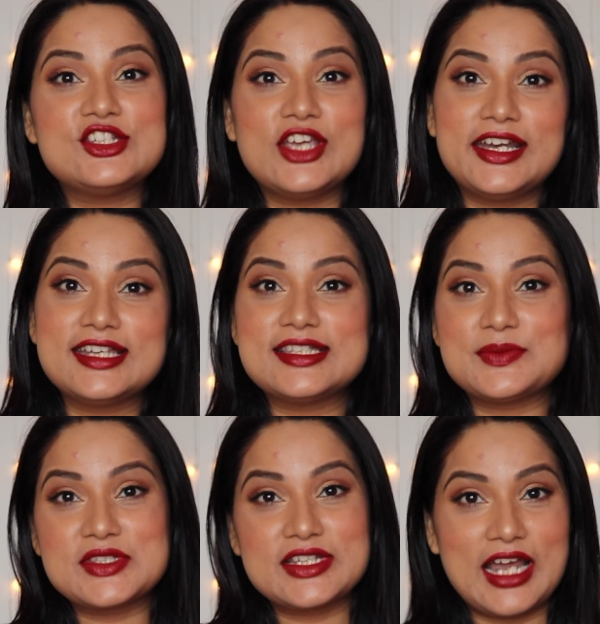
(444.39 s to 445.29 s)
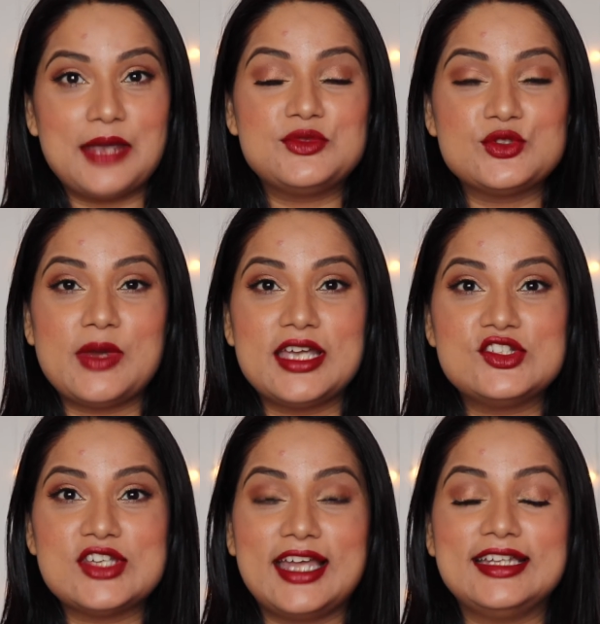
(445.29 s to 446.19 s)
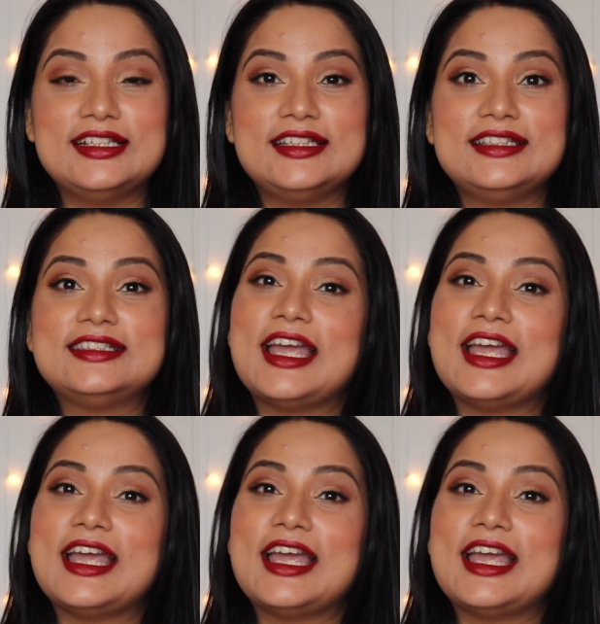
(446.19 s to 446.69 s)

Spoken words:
share and subscribe to my channel.